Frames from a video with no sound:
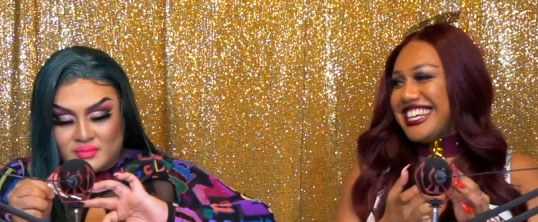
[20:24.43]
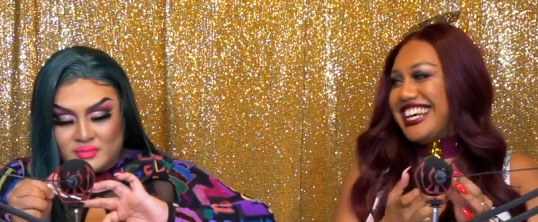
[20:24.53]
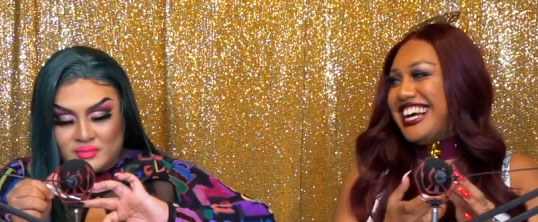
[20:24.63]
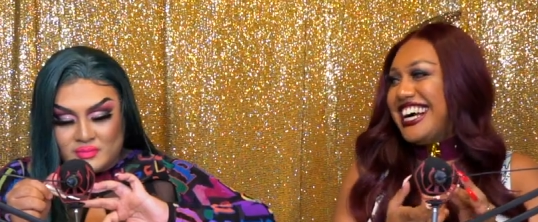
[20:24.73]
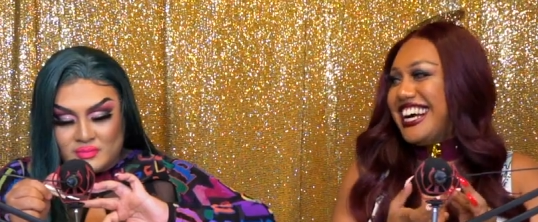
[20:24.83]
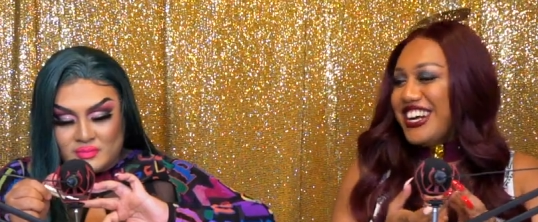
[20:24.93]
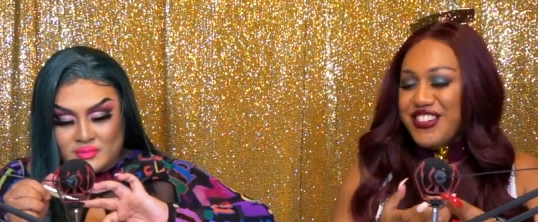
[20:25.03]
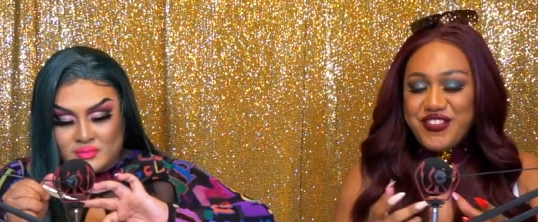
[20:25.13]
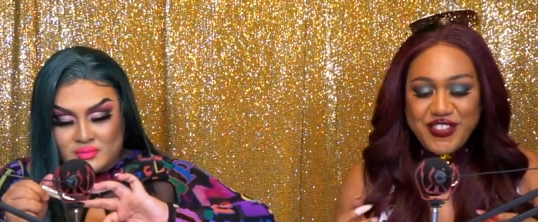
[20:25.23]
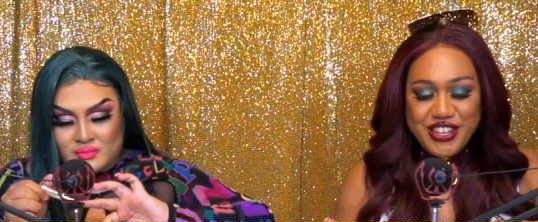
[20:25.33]
Speaker 1: Uh,
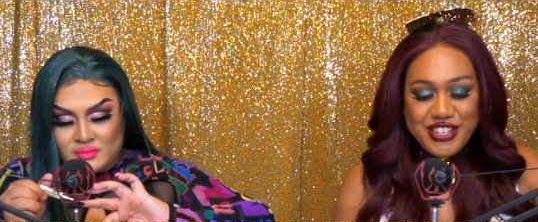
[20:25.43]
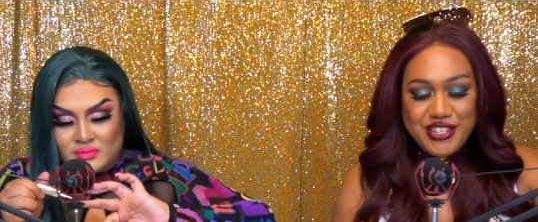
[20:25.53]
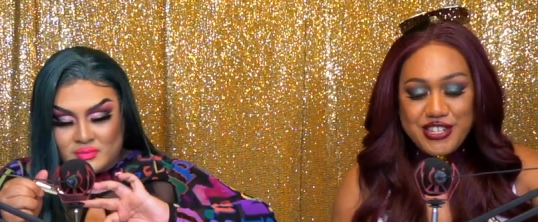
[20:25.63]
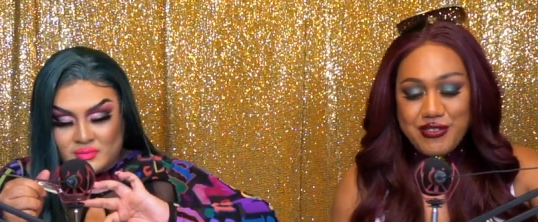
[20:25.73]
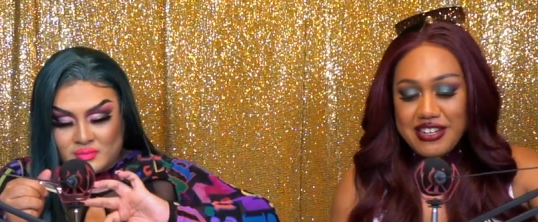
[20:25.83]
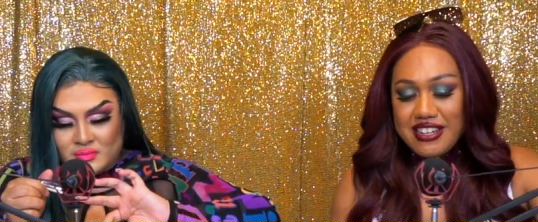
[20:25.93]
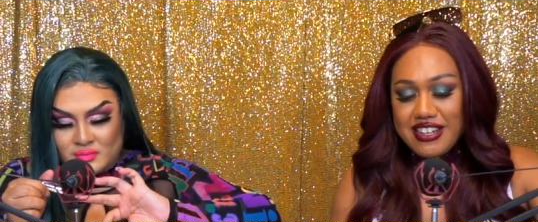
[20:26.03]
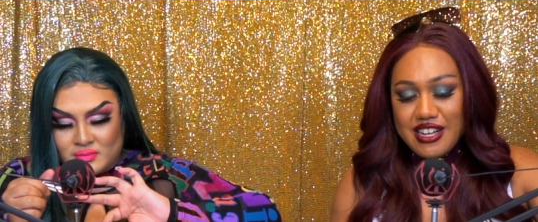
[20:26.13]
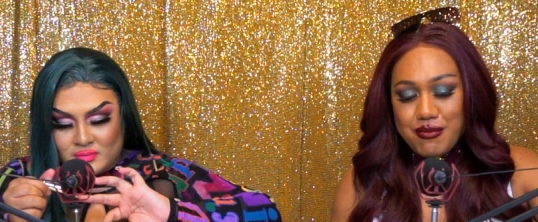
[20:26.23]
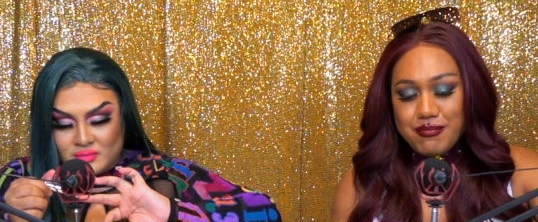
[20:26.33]
so she would
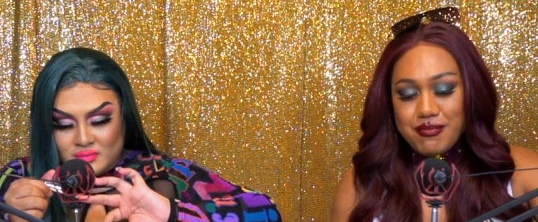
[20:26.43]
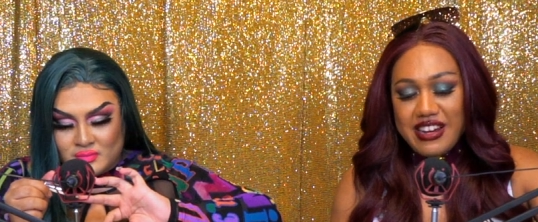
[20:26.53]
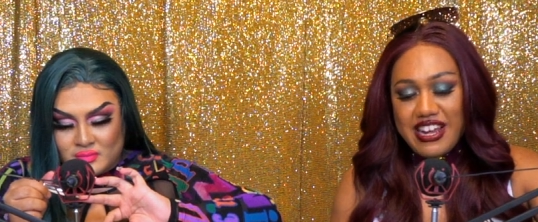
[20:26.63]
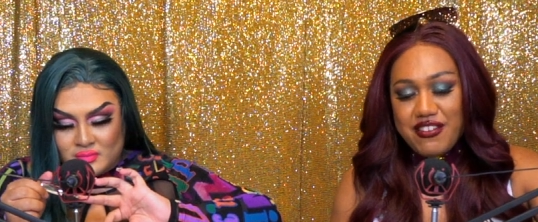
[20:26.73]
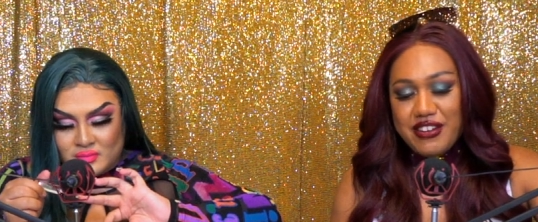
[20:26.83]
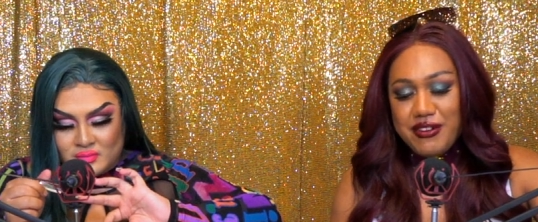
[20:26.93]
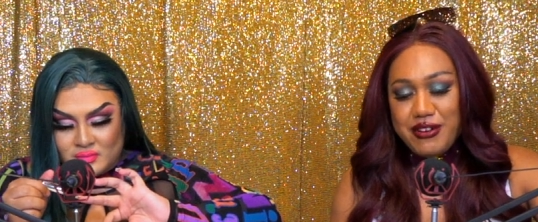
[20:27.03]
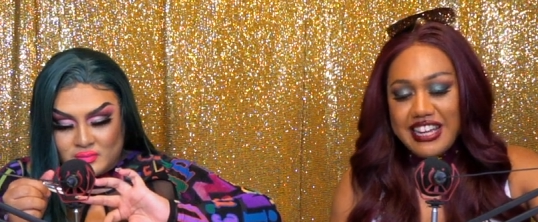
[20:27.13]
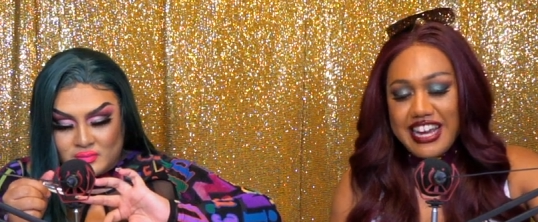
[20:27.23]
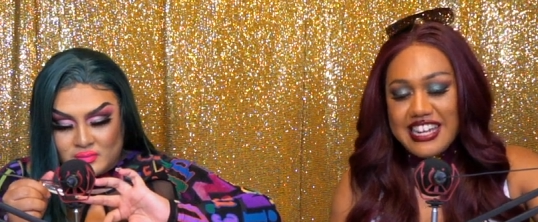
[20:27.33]
literally come like every
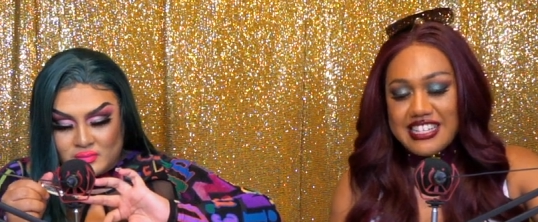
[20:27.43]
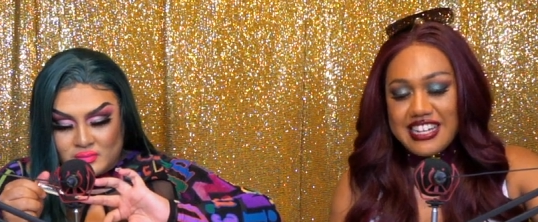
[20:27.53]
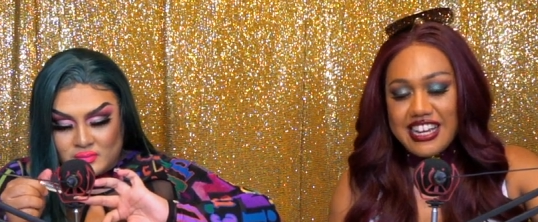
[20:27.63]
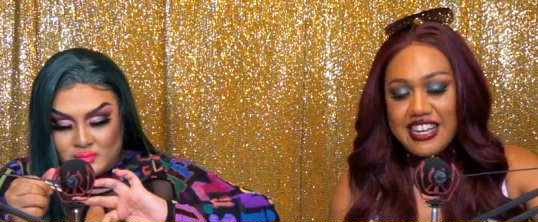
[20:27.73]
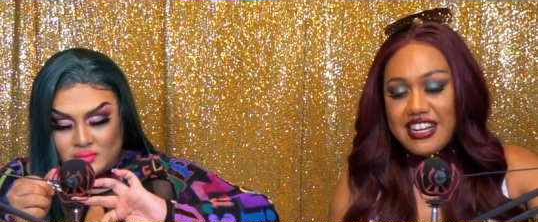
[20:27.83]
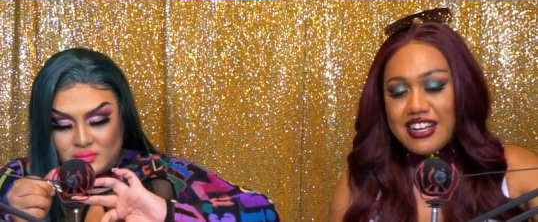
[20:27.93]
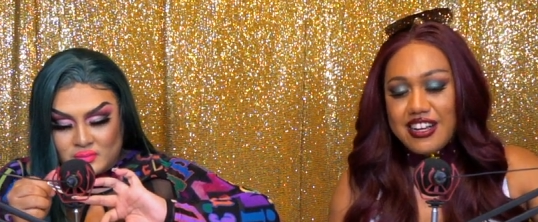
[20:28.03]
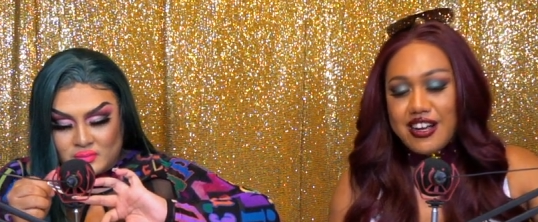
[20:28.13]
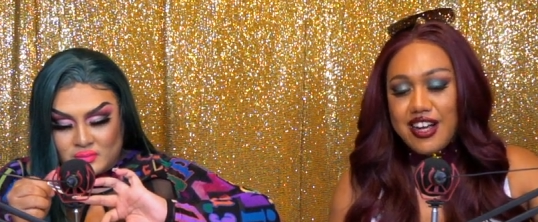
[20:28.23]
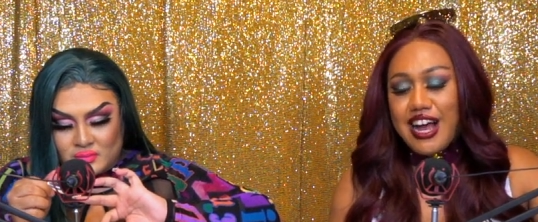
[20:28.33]
weekend, like,
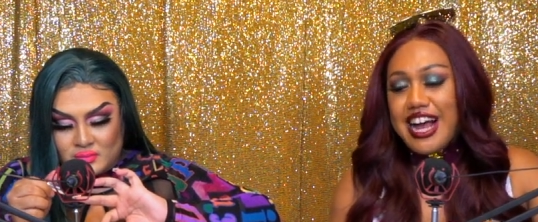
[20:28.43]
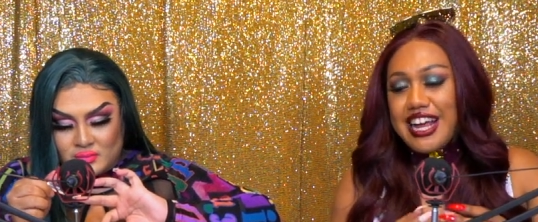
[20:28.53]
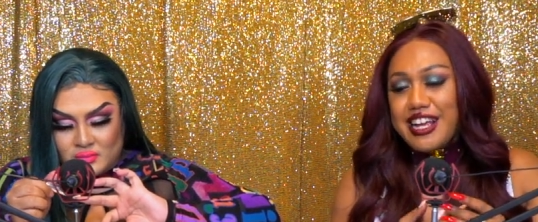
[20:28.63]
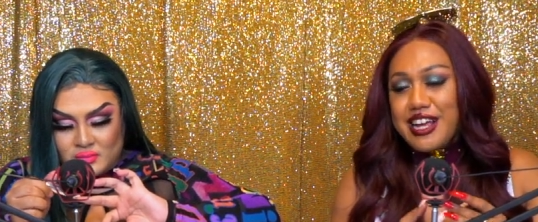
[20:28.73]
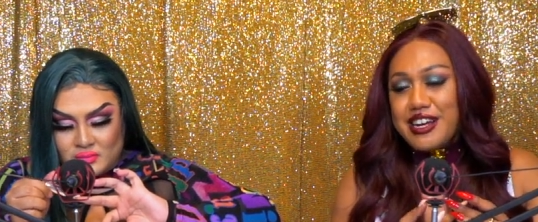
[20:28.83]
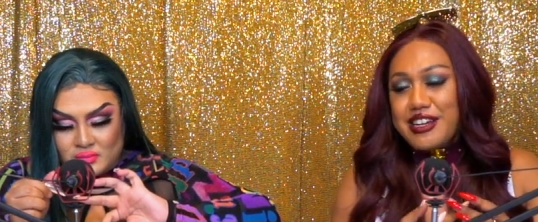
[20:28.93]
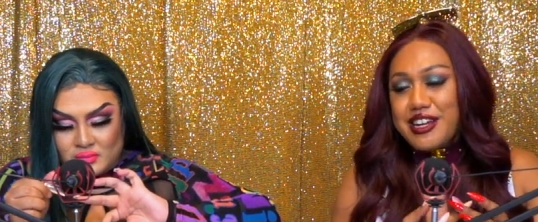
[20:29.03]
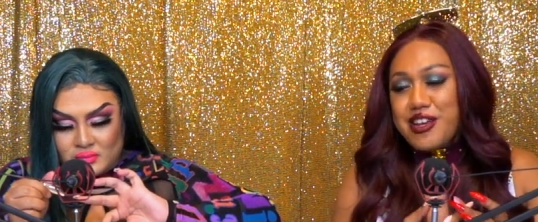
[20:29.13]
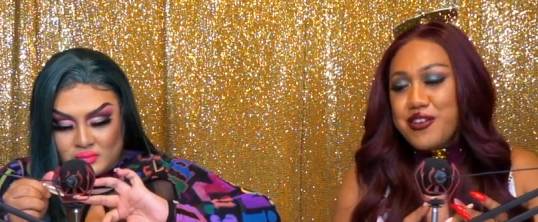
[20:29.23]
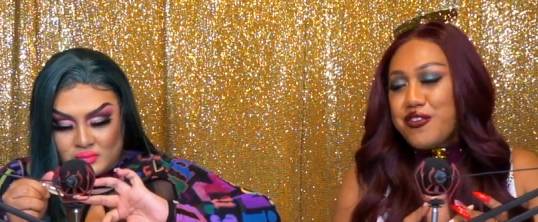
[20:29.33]
hi, can
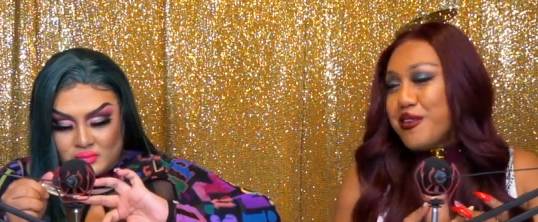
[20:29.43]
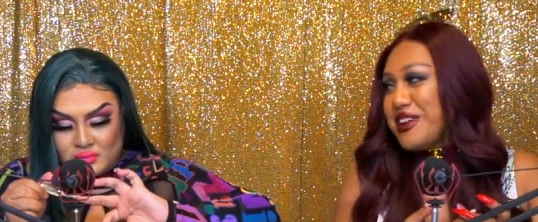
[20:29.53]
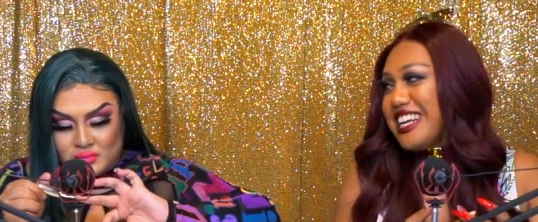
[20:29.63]
can you cook for me